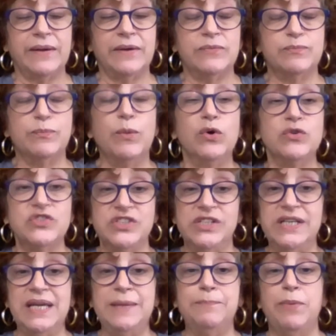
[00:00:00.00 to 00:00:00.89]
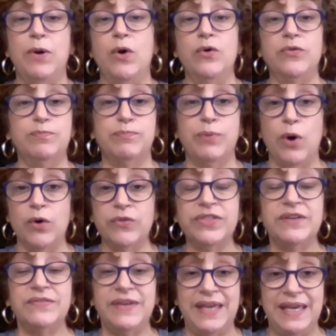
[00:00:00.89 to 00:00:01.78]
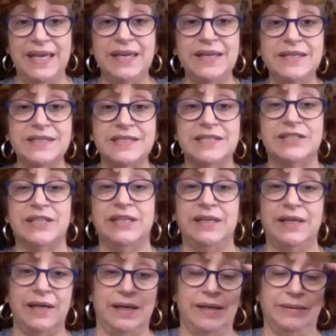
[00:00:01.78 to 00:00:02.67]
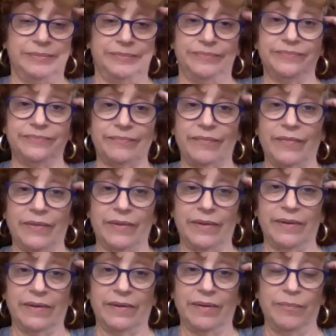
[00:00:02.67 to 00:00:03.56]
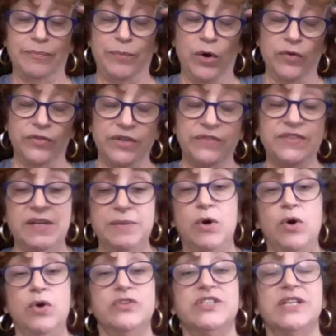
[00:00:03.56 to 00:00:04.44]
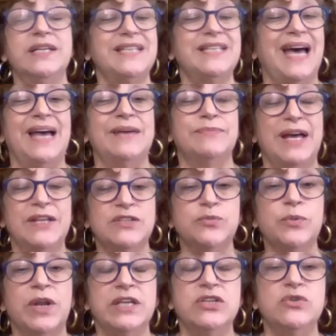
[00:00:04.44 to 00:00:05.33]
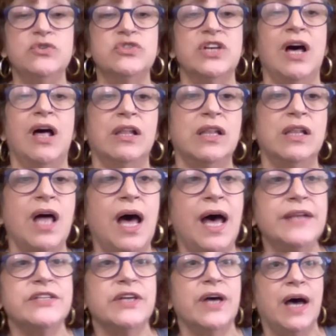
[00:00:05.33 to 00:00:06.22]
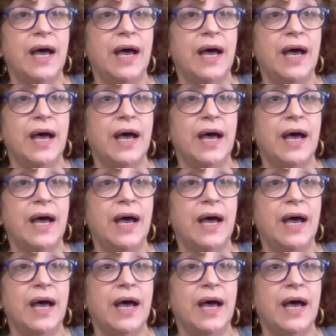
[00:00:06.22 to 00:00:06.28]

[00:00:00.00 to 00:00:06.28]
mostly both of his both of Tim Holtz lines. That's what I use a lot.